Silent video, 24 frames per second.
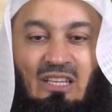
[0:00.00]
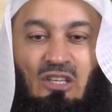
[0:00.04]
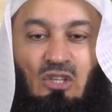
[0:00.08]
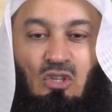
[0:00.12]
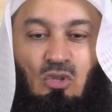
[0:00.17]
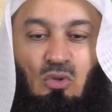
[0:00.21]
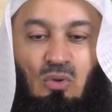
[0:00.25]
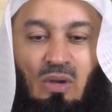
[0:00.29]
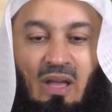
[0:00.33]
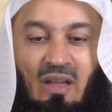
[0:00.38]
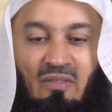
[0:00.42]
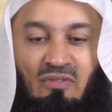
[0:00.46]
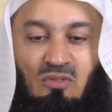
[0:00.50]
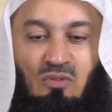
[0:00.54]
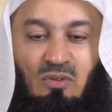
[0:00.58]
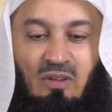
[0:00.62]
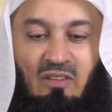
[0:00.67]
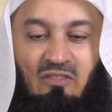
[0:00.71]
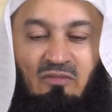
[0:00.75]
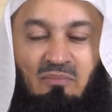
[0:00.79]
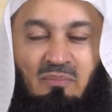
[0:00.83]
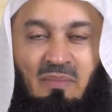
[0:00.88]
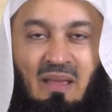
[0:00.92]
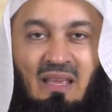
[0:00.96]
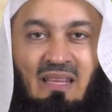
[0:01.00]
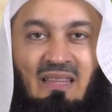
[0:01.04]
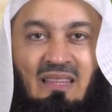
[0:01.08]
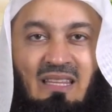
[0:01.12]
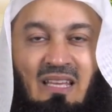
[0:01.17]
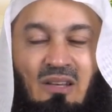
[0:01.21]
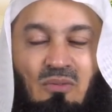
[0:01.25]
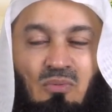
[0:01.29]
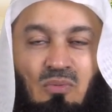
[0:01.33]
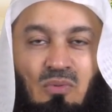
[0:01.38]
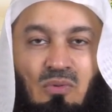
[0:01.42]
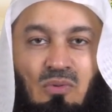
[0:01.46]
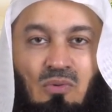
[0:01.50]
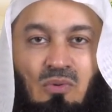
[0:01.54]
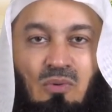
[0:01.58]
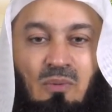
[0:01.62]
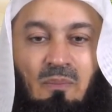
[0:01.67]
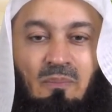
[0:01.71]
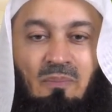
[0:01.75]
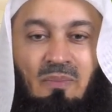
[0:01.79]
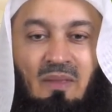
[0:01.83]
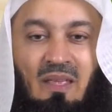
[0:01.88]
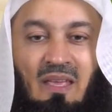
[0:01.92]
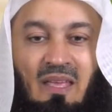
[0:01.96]
You have to have made that
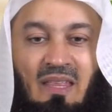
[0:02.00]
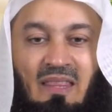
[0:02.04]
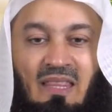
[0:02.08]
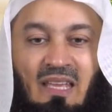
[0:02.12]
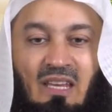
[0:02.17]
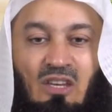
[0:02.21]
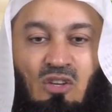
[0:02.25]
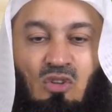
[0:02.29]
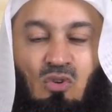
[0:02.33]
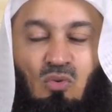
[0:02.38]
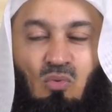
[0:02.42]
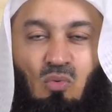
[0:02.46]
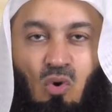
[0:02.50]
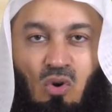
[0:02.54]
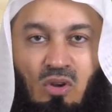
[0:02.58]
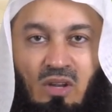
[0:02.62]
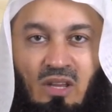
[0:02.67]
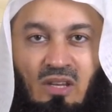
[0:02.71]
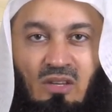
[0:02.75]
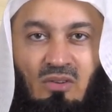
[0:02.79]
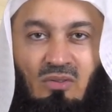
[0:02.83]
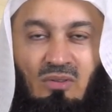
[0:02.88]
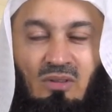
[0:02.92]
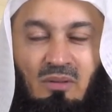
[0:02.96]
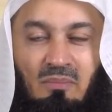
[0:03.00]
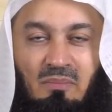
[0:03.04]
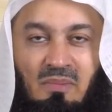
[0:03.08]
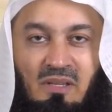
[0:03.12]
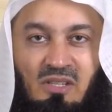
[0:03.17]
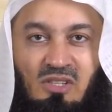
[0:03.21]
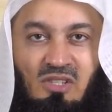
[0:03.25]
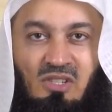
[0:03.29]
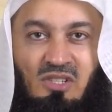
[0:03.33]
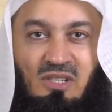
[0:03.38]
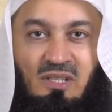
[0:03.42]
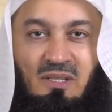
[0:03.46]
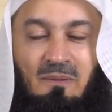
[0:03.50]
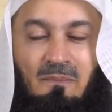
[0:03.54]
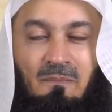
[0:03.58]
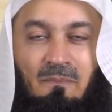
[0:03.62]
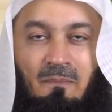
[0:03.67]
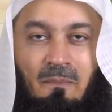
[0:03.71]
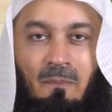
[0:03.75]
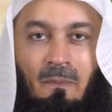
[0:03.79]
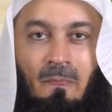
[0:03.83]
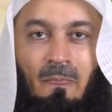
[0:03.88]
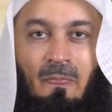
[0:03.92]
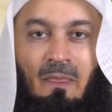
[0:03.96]
wudu. Then you walk into the masjid
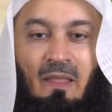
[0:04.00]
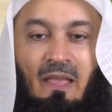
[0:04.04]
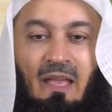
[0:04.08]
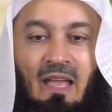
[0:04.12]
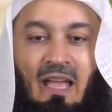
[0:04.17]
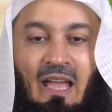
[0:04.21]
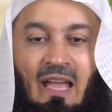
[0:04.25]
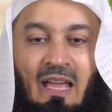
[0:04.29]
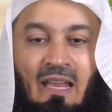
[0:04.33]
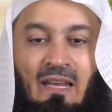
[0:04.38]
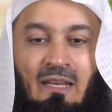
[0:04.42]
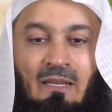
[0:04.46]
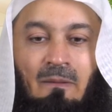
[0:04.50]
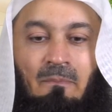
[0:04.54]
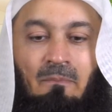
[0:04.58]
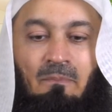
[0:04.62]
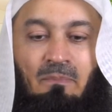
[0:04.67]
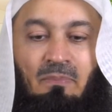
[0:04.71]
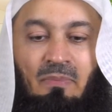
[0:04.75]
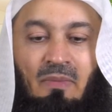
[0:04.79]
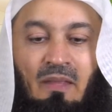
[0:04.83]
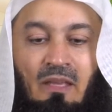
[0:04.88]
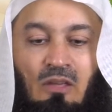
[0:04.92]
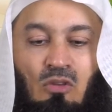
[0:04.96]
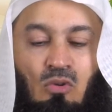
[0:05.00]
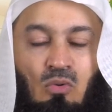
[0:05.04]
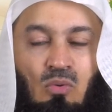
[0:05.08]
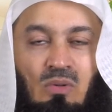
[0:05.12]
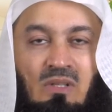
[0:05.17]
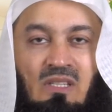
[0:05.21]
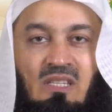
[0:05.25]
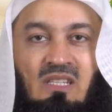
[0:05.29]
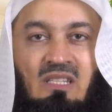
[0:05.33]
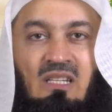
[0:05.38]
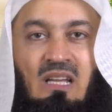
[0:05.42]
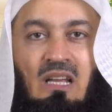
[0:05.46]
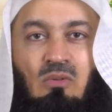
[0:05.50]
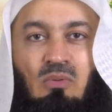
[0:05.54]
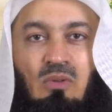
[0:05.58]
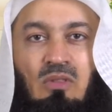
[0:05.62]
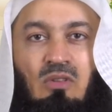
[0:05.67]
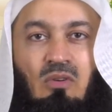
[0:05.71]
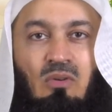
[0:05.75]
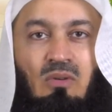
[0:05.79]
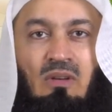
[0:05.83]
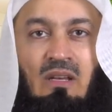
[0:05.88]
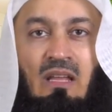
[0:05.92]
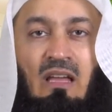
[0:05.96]
and you will start
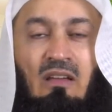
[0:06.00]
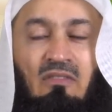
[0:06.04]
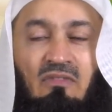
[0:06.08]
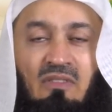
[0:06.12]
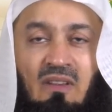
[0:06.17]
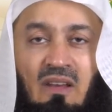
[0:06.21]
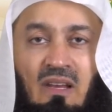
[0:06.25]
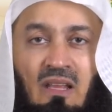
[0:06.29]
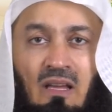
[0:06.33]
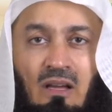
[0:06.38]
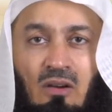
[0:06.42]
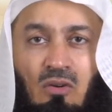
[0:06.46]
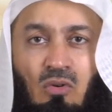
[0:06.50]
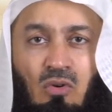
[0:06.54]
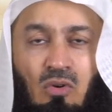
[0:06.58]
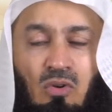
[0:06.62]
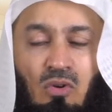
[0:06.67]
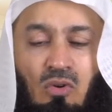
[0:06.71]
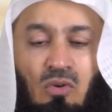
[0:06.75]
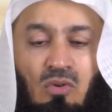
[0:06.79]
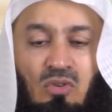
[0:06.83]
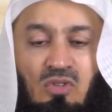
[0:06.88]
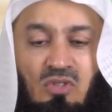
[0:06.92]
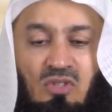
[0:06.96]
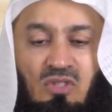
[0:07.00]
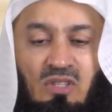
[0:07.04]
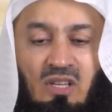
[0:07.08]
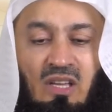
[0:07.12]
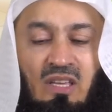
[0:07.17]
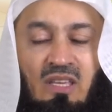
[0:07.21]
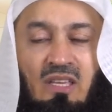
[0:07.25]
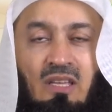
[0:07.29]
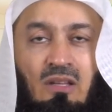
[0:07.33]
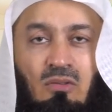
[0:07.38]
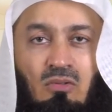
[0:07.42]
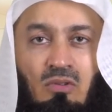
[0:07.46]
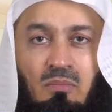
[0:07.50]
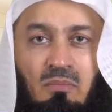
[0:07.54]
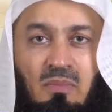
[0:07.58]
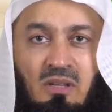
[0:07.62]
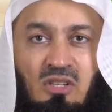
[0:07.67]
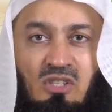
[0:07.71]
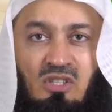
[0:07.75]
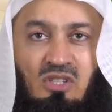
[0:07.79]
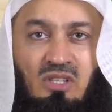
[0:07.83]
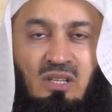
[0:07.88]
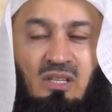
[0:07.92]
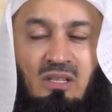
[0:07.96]
with your nafilah or your tahiyatul
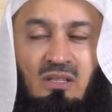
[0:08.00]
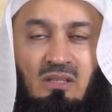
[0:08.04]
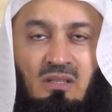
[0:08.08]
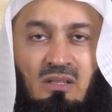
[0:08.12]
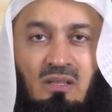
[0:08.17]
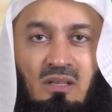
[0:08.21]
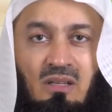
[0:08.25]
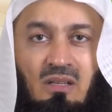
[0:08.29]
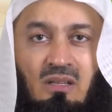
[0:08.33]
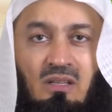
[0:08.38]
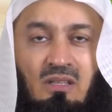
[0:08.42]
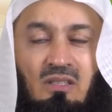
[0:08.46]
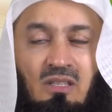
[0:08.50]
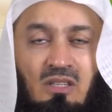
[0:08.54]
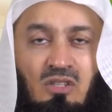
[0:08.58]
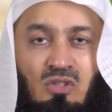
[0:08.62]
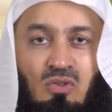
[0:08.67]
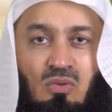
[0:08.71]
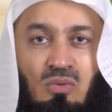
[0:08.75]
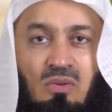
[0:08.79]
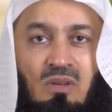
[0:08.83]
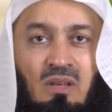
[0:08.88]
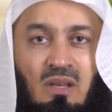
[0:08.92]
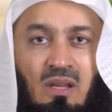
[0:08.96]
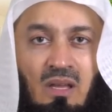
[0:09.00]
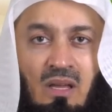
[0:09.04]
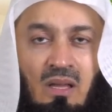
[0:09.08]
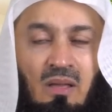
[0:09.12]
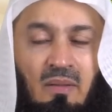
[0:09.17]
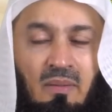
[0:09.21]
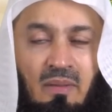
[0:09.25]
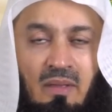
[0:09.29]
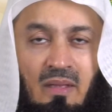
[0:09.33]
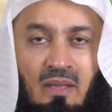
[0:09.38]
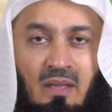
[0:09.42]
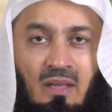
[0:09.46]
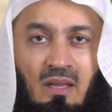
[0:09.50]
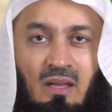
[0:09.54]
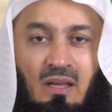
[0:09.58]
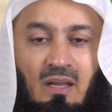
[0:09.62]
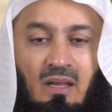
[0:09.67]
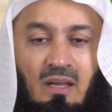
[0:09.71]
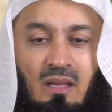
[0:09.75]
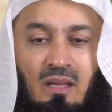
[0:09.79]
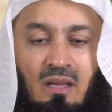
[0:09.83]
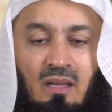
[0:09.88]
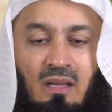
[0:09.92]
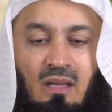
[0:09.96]
masjid, uh, the sunnah,
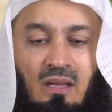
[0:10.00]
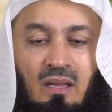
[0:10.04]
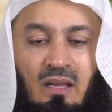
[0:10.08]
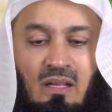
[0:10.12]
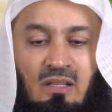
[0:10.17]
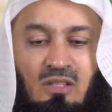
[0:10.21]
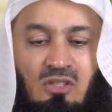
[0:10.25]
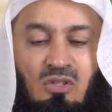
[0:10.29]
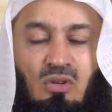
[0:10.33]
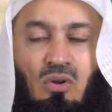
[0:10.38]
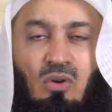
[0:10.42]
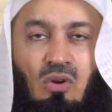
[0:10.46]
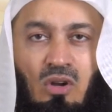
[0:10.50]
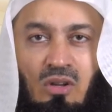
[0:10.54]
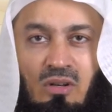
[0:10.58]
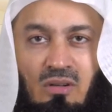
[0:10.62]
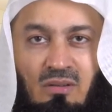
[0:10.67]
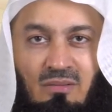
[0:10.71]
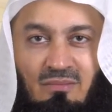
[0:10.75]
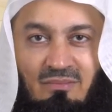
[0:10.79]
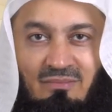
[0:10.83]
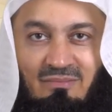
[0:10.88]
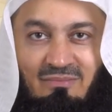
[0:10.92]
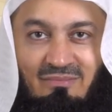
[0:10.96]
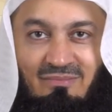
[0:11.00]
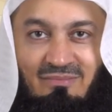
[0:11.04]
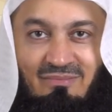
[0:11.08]
uh, and so on.